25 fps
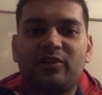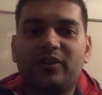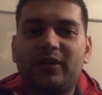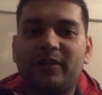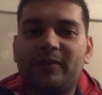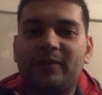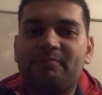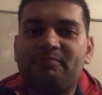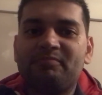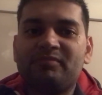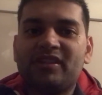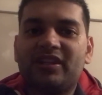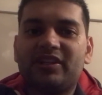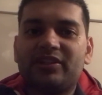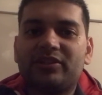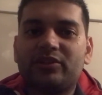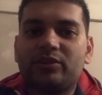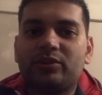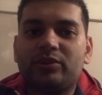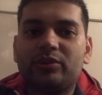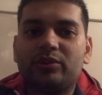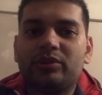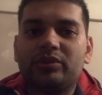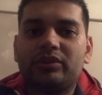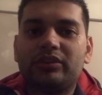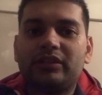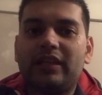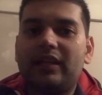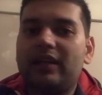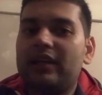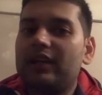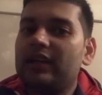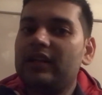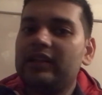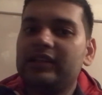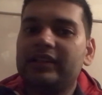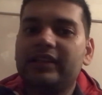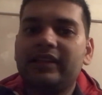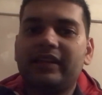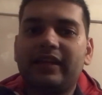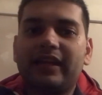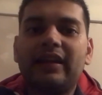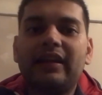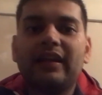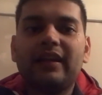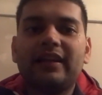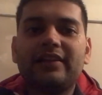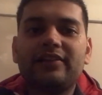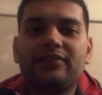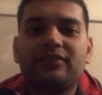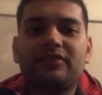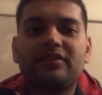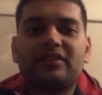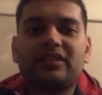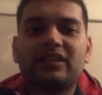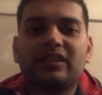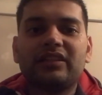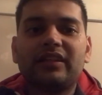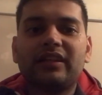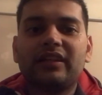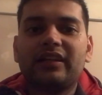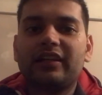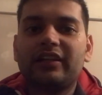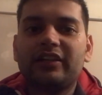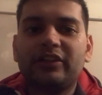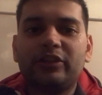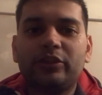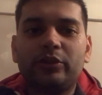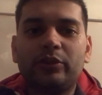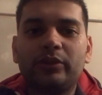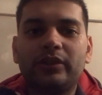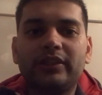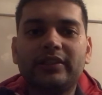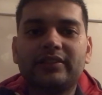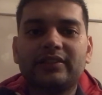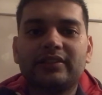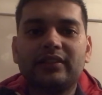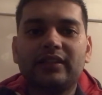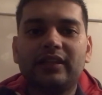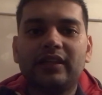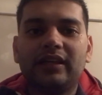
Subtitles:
Okay, so there are the red lights which are there in US,